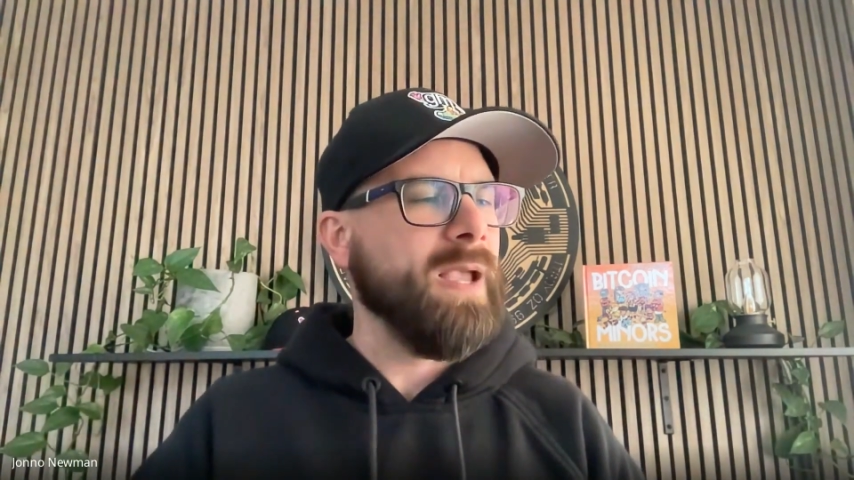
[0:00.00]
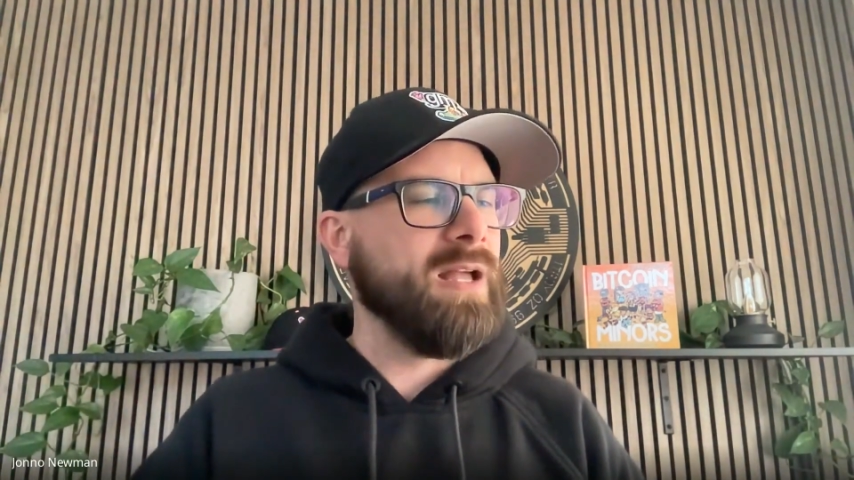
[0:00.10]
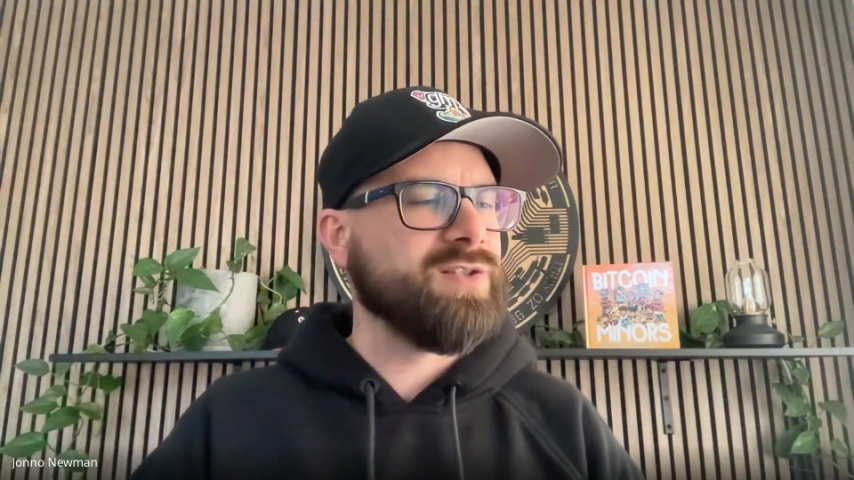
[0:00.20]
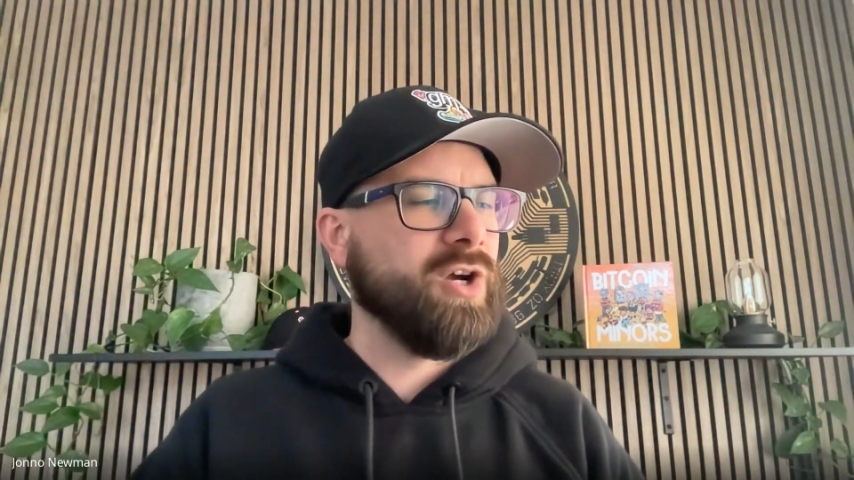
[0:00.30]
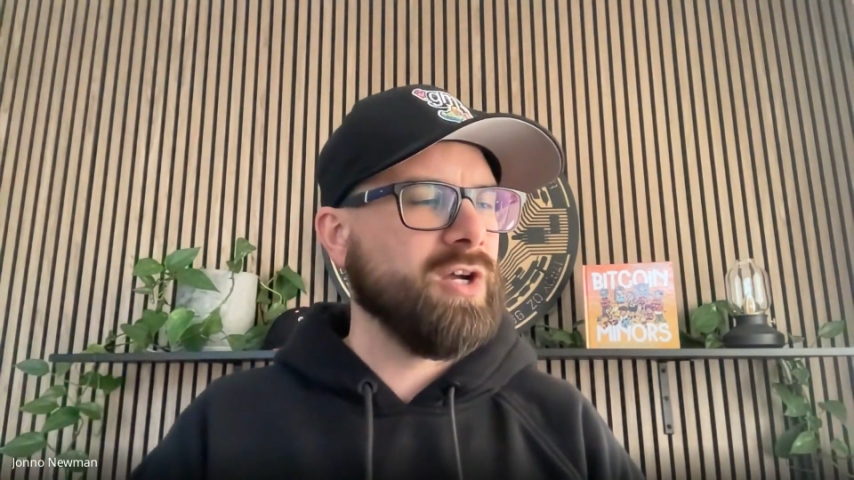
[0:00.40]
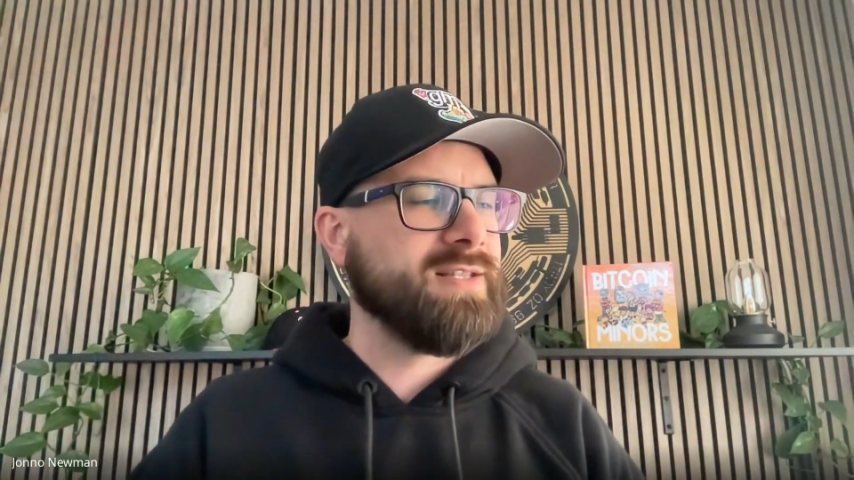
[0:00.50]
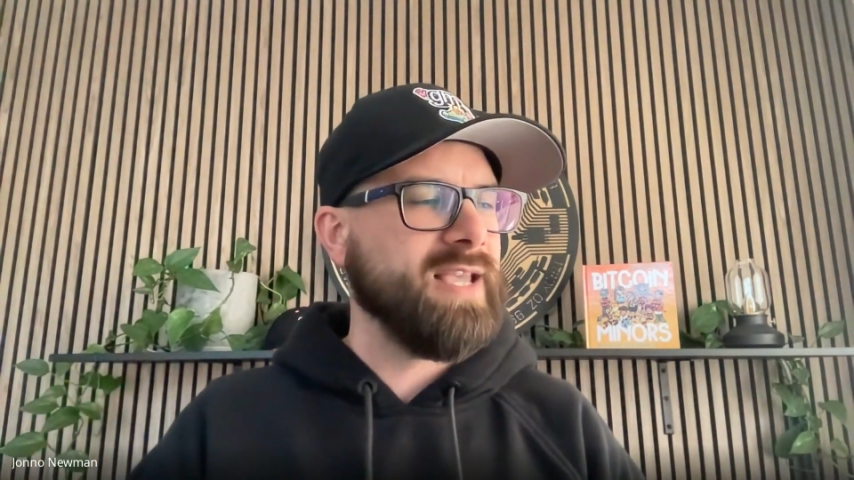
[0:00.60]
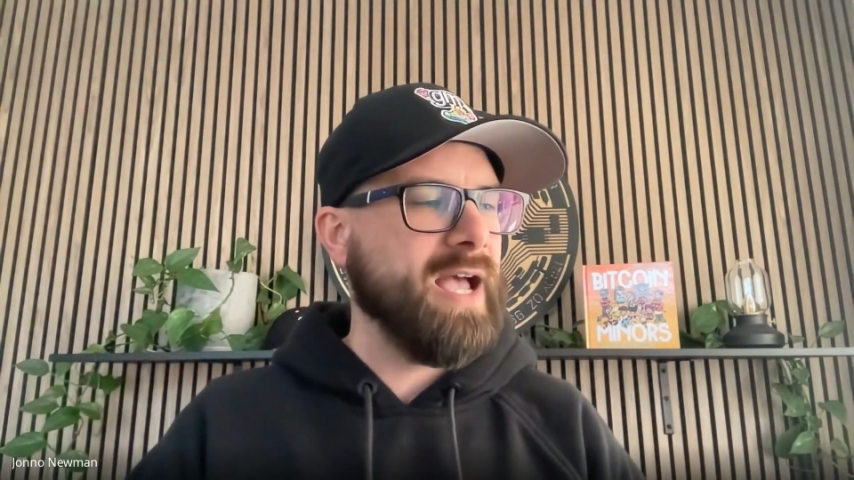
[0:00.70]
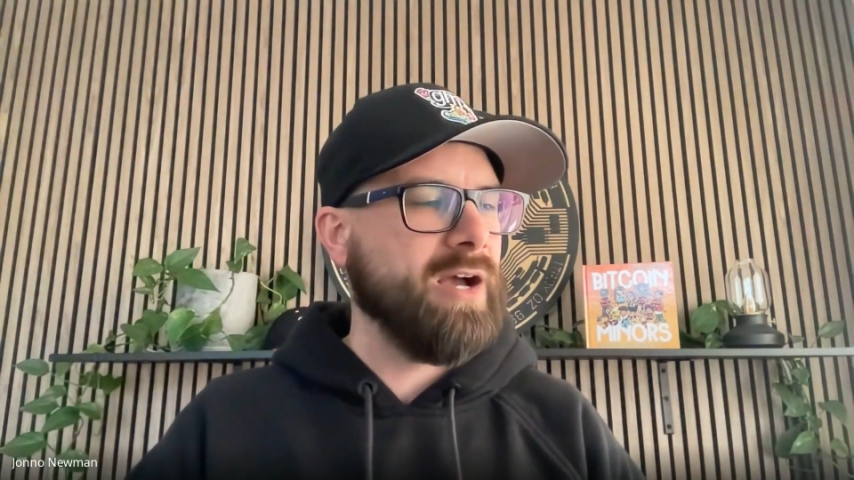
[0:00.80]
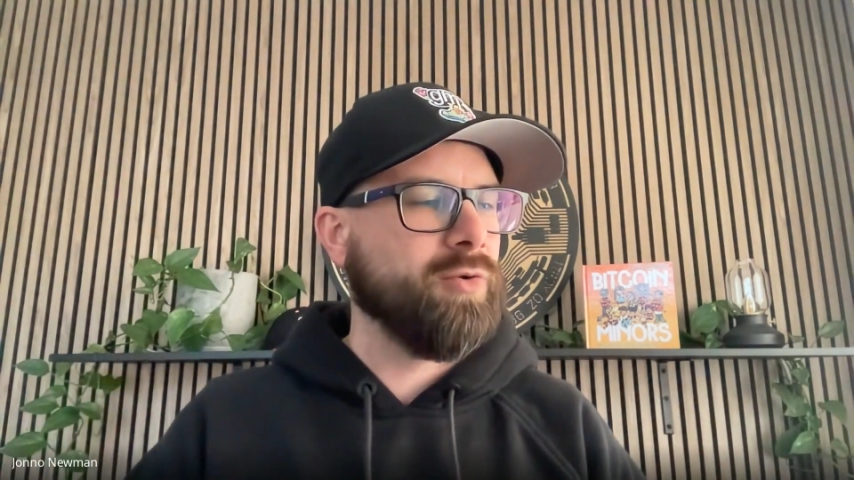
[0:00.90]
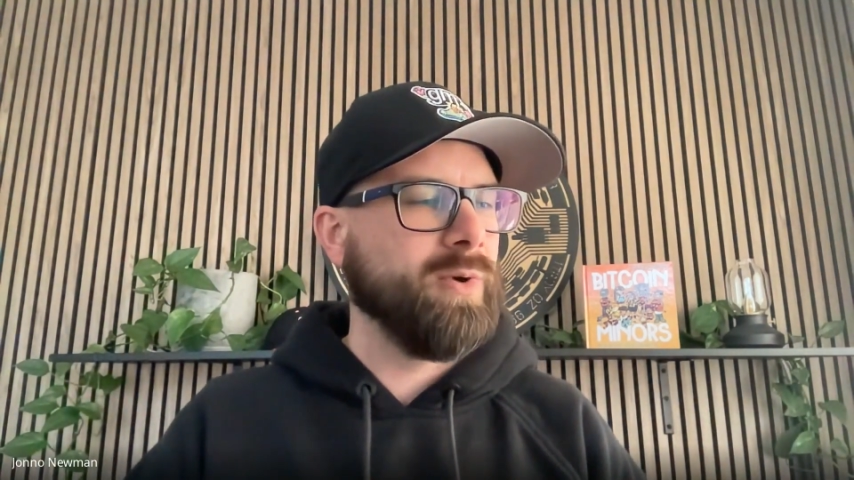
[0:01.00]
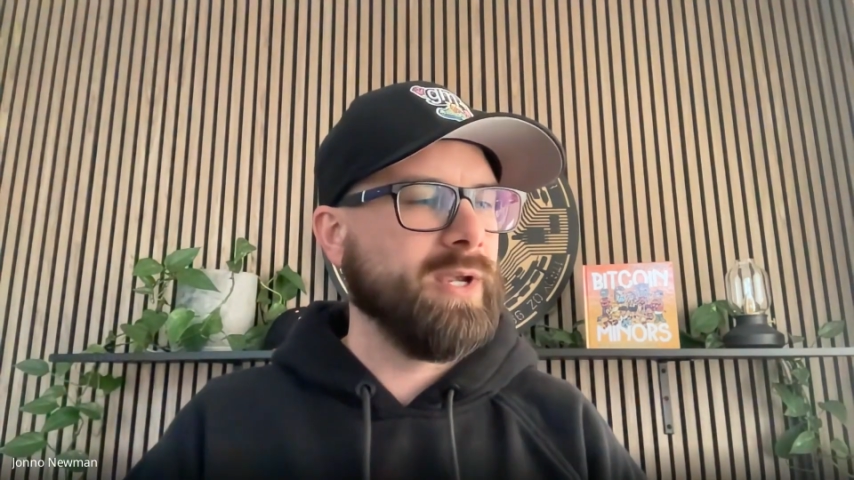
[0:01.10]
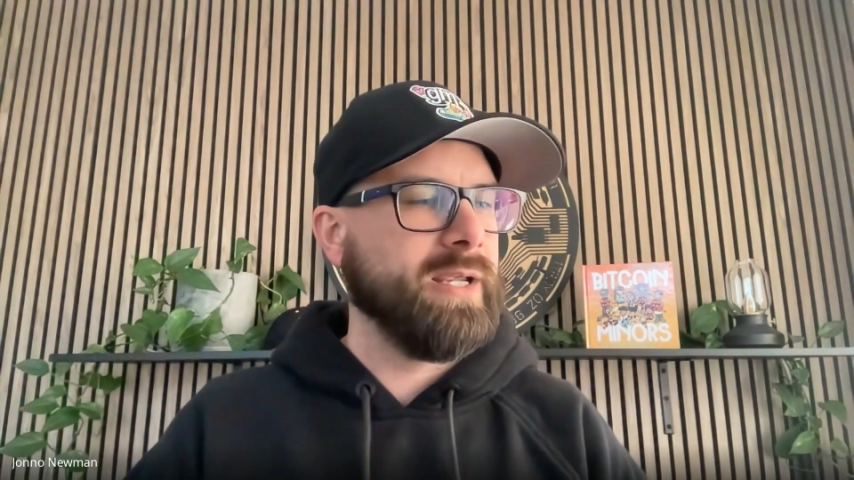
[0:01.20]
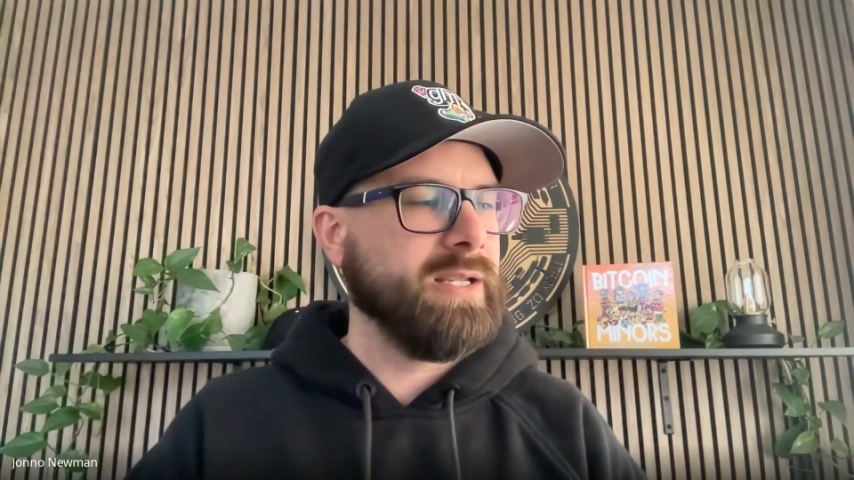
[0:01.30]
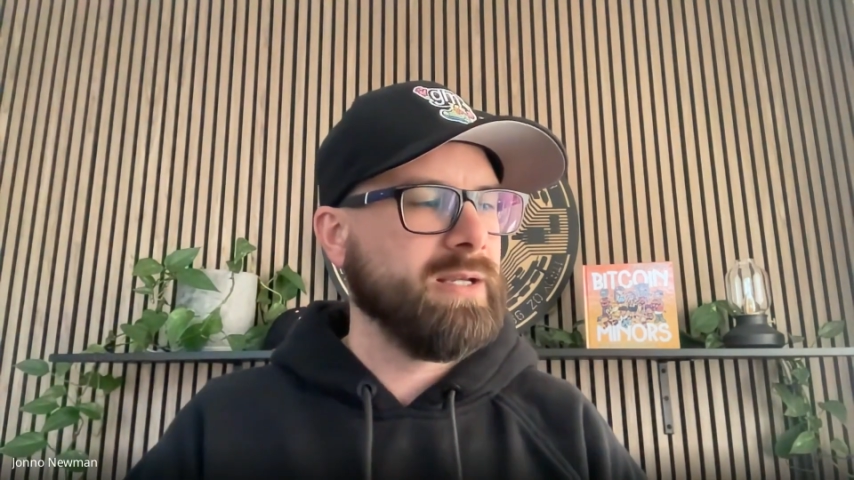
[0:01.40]
And so it's how do
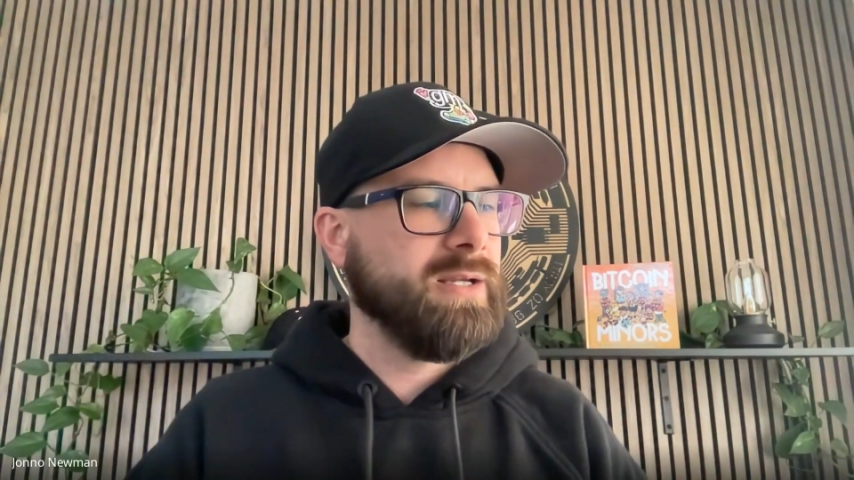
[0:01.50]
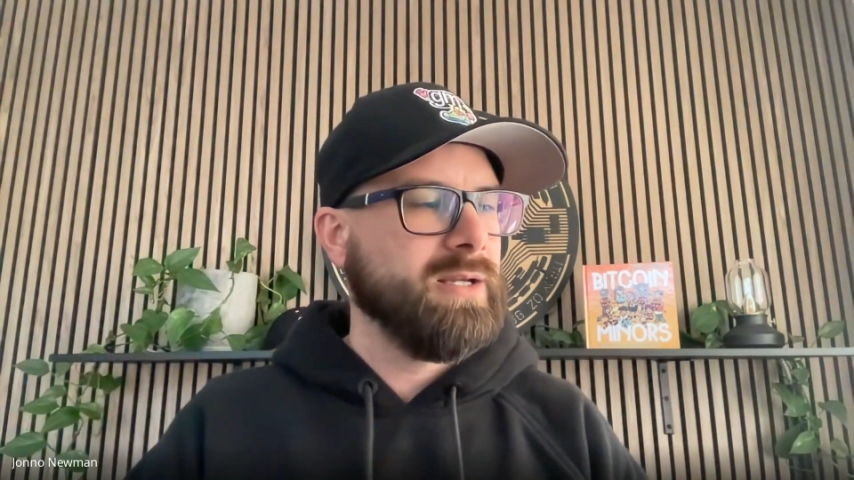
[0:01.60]
we